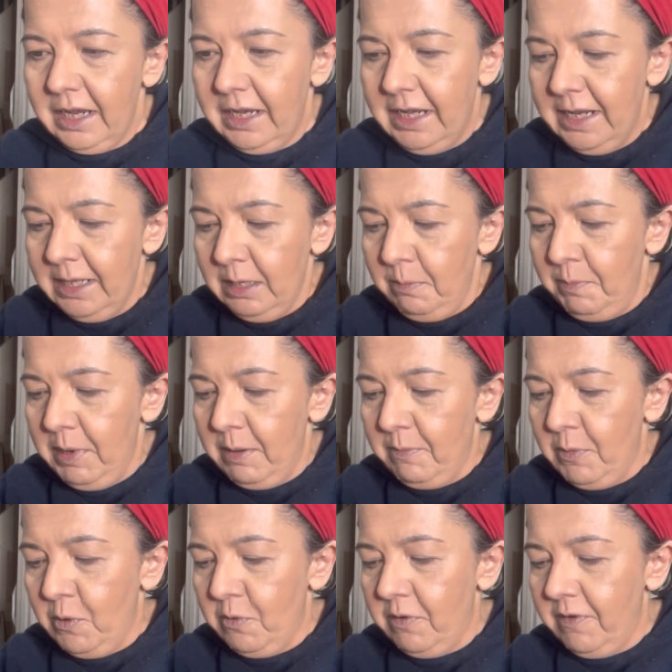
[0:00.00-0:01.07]
little bit
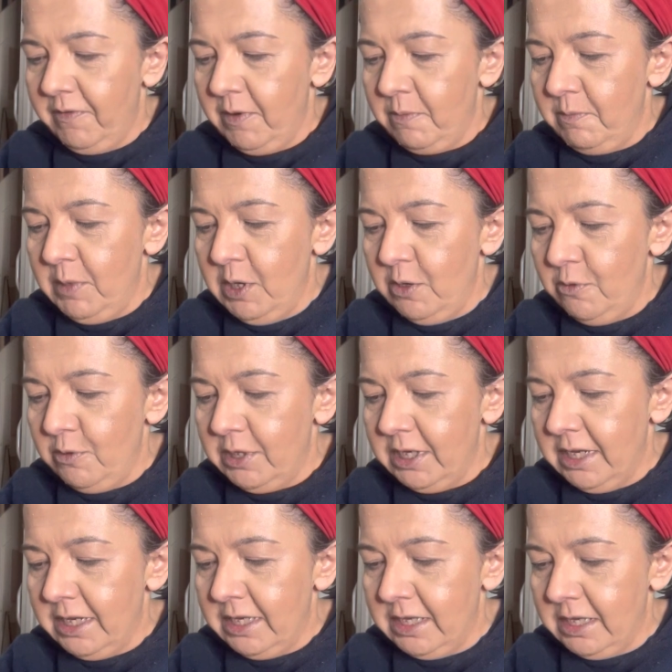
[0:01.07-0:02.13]
more of a
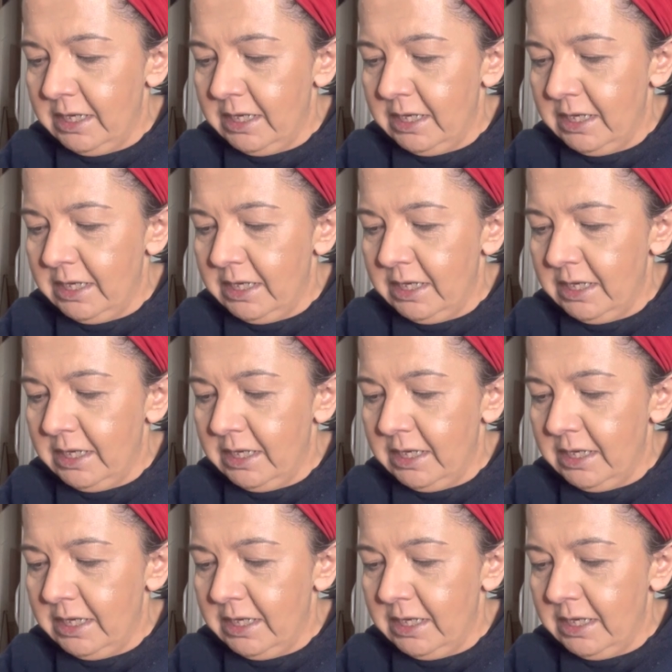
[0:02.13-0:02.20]
muted